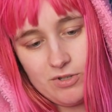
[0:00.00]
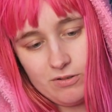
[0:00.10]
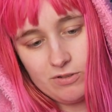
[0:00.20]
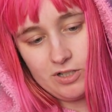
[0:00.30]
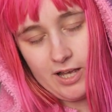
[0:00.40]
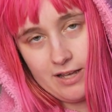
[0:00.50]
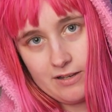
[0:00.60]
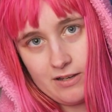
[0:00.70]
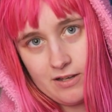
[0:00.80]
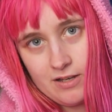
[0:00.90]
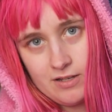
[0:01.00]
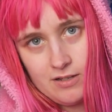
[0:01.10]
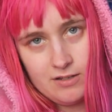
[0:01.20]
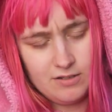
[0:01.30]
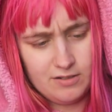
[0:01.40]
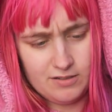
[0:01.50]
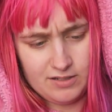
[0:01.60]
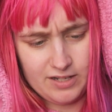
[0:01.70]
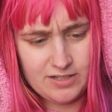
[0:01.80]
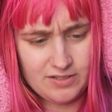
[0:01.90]
They were like
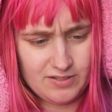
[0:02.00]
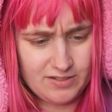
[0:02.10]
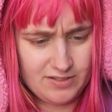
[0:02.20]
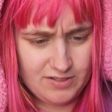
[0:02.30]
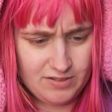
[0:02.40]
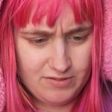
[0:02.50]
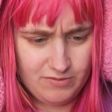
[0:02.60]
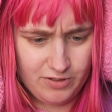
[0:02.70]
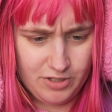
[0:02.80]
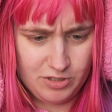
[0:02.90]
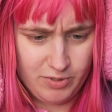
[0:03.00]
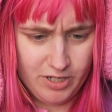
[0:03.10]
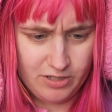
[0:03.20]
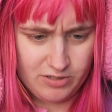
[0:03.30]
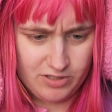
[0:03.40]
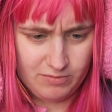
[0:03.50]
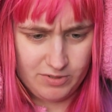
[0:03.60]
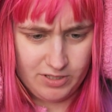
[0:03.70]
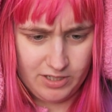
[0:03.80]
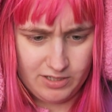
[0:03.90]
90 cents for each pair or
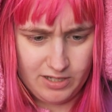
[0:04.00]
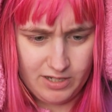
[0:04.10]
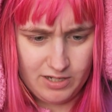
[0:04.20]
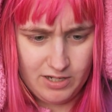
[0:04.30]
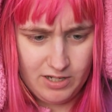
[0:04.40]
something like that.